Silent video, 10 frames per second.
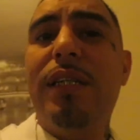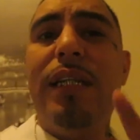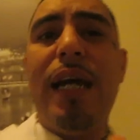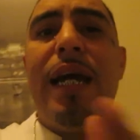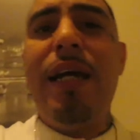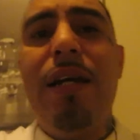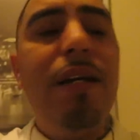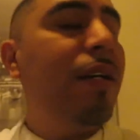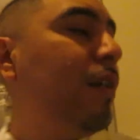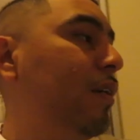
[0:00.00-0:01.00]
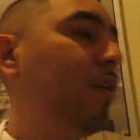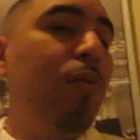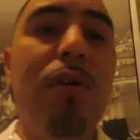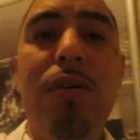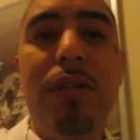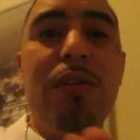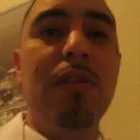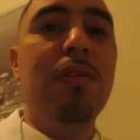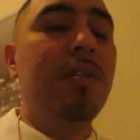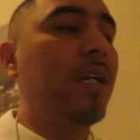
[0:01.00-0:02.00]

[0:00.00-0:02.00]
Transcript: Today we're going to a new